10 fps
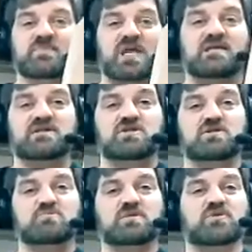And this should
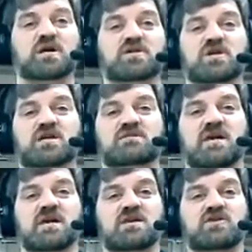be a project
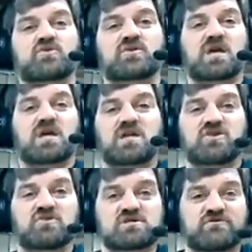that you can
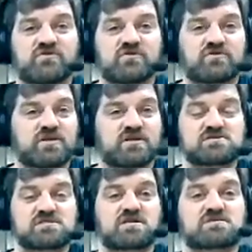use for years
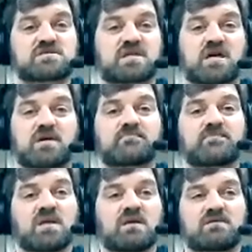and years to come.
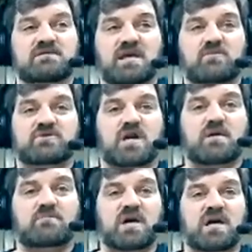Tabletop,
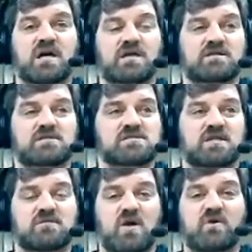
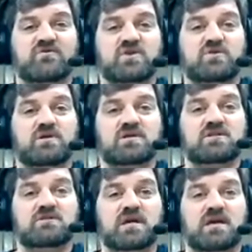however you want to
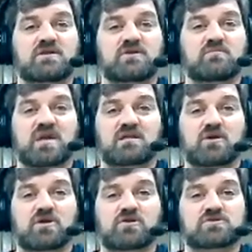do that, you can make it
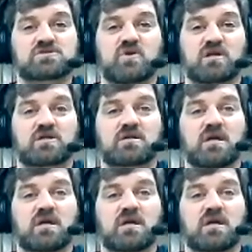larger or smaller.